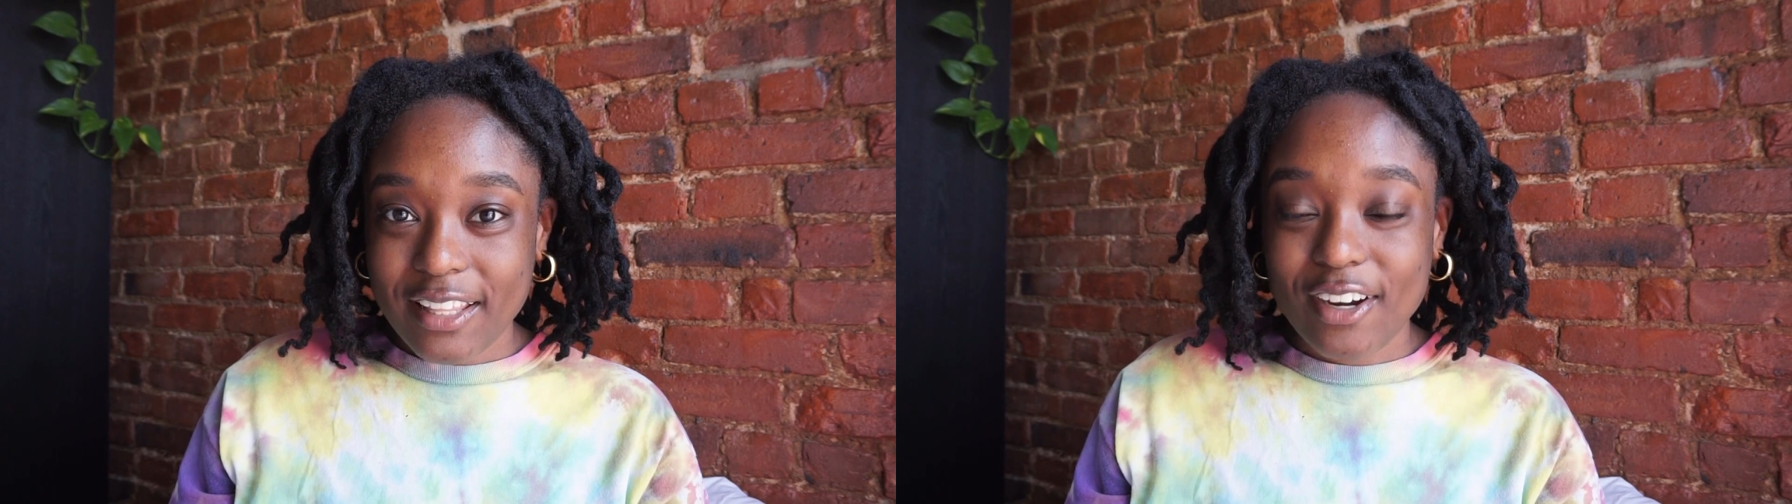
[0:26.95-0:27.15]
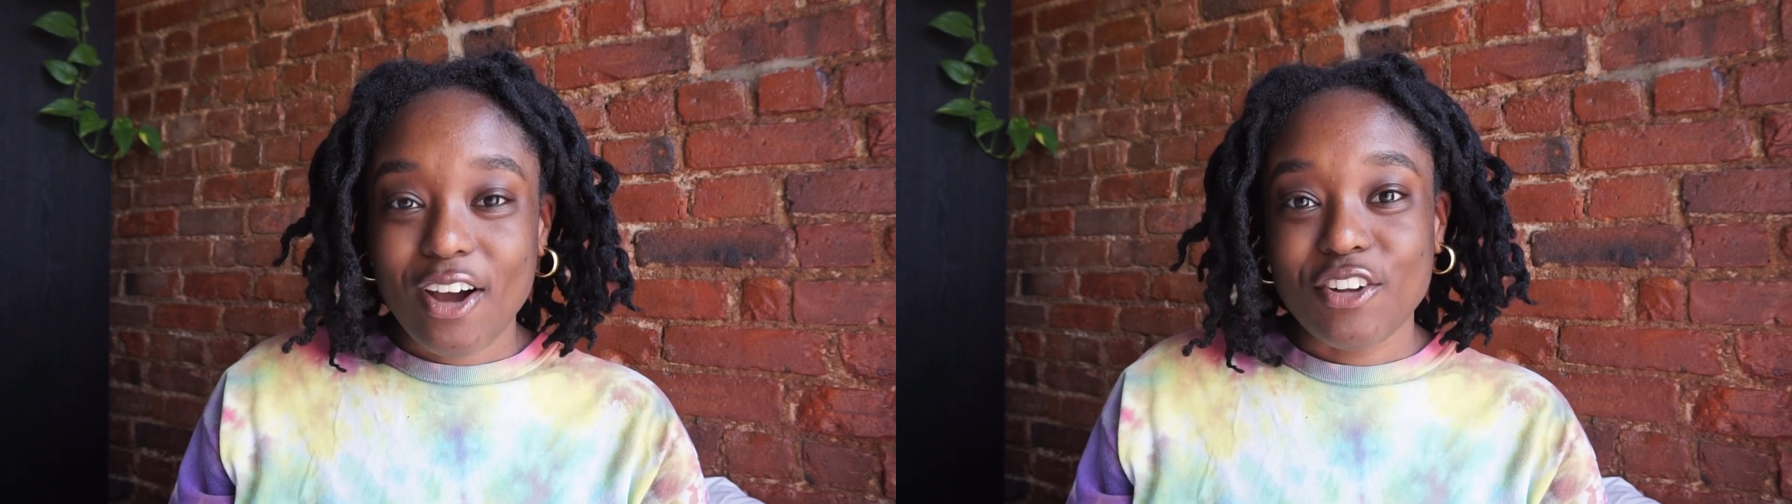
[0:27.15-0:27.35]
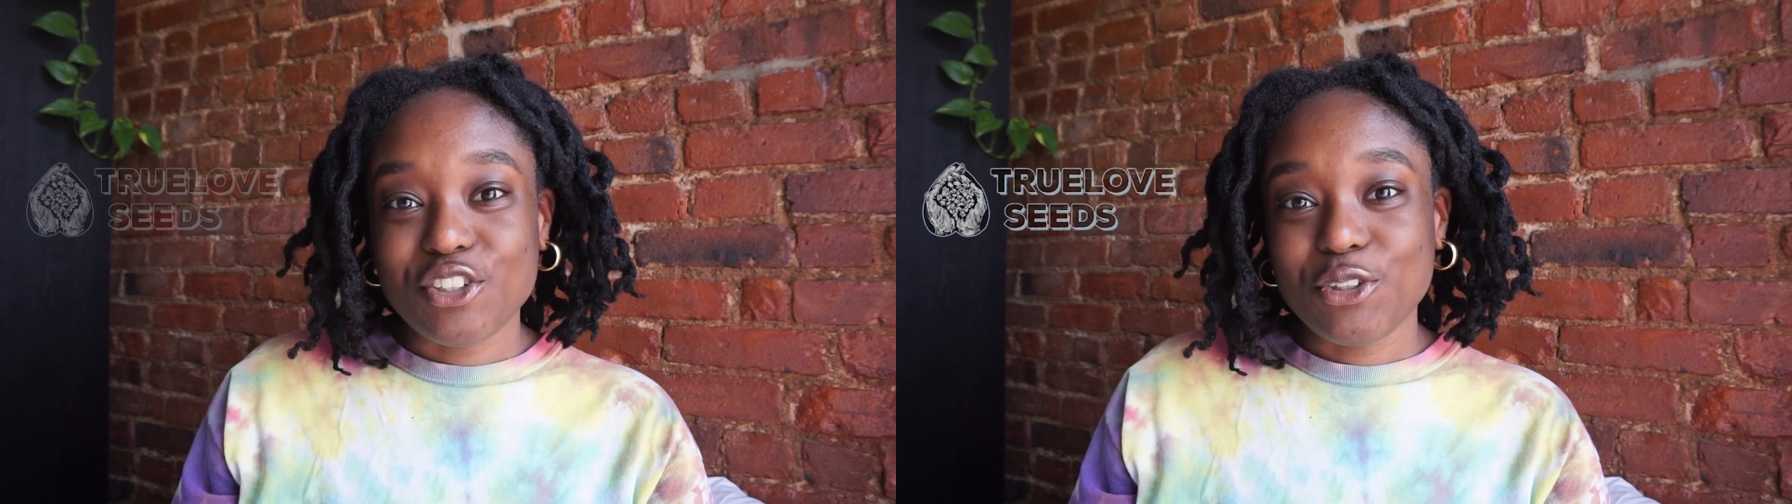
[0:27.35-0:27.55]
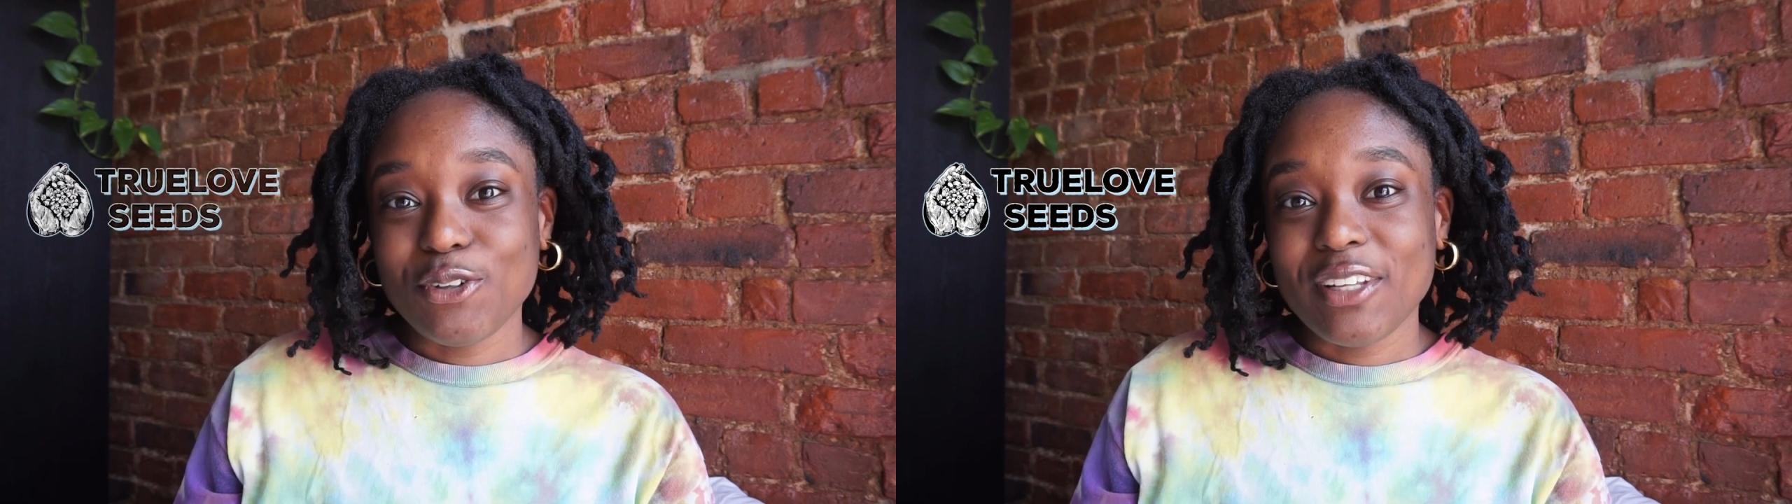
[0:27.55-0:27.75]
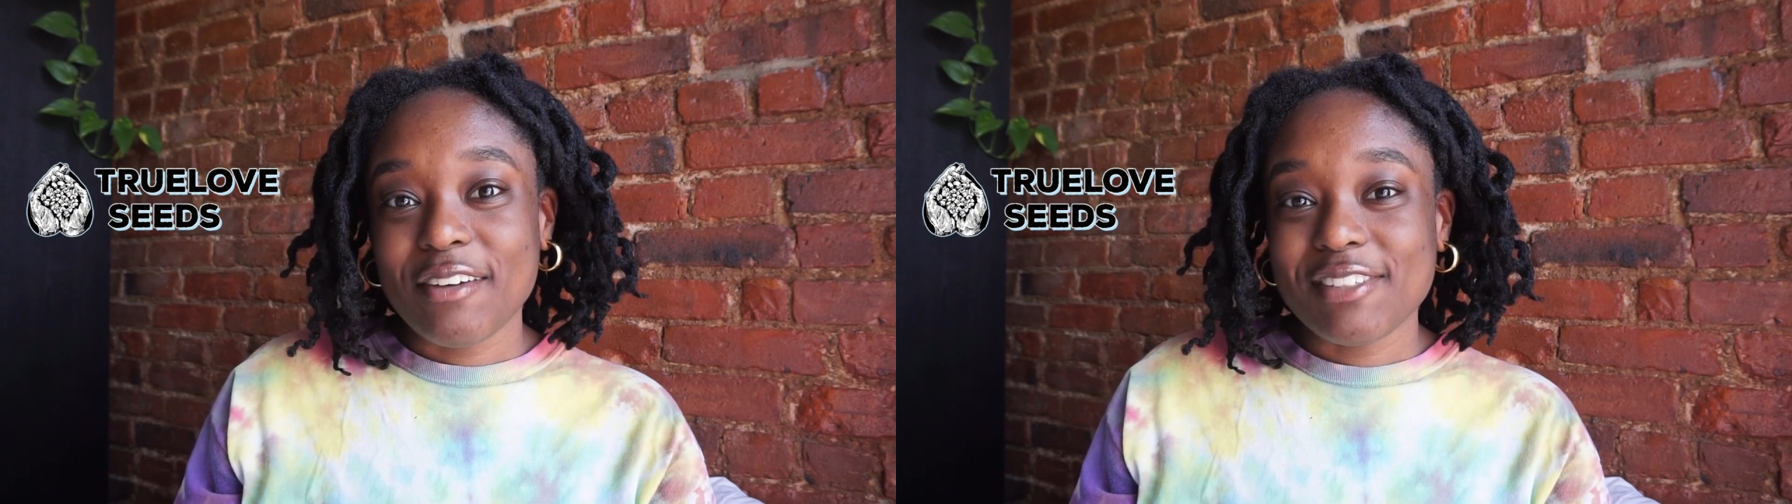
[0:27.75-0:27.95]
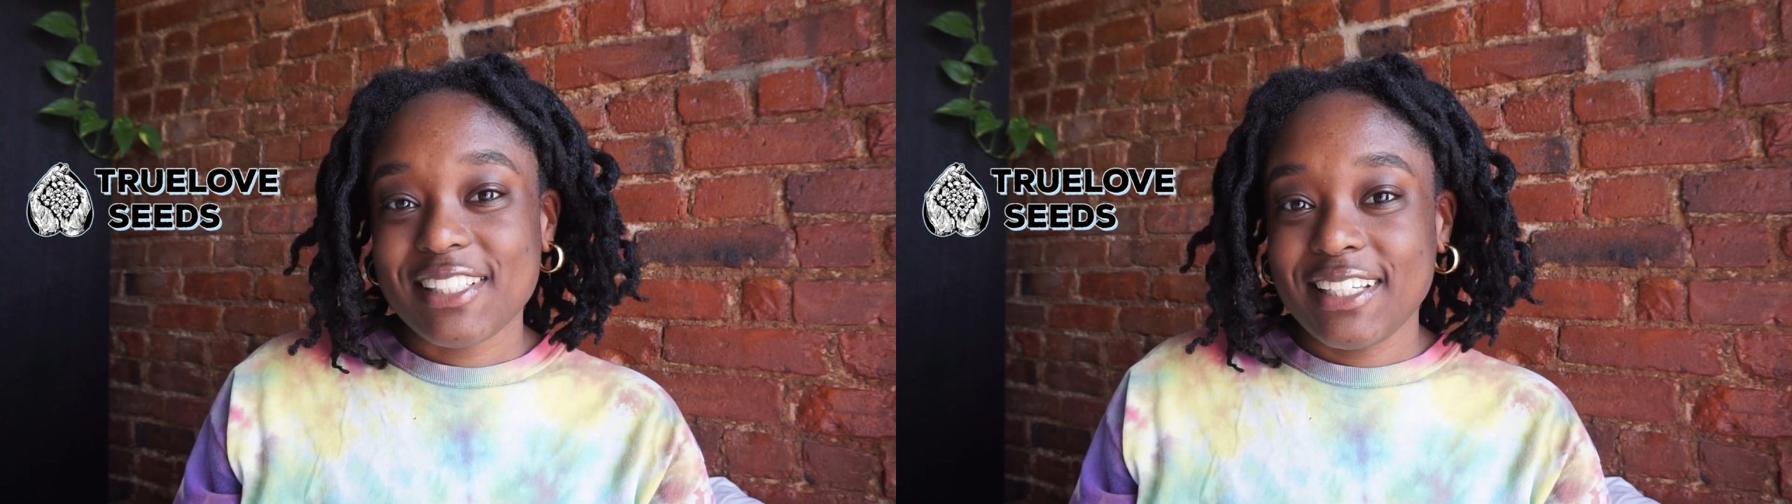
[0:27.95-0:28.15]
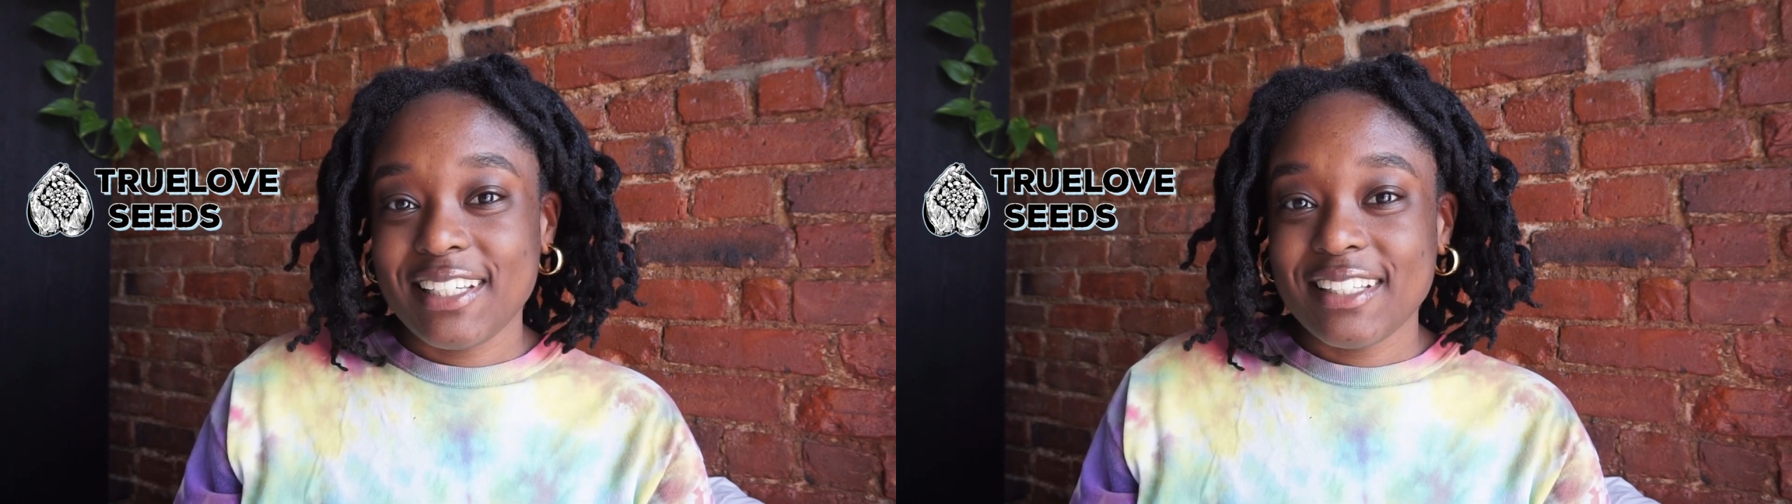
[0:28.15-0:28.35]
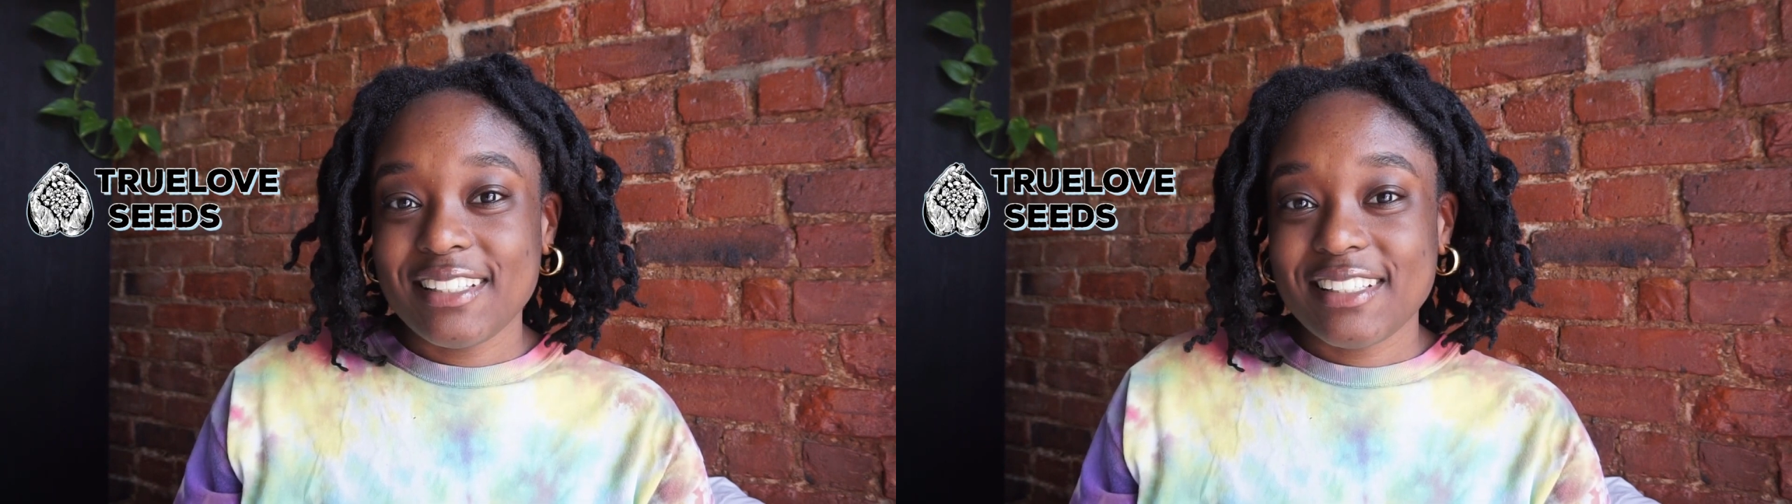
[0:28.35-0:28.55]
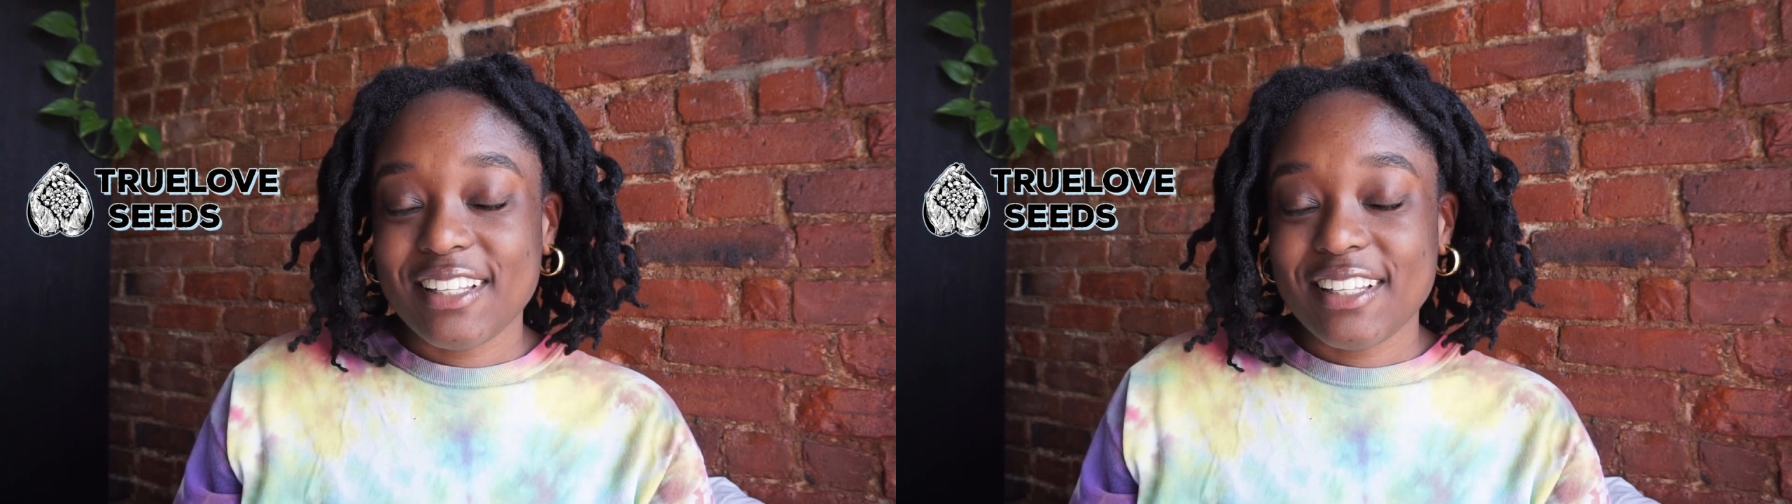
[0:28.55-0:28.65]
They're called True Love Seeds.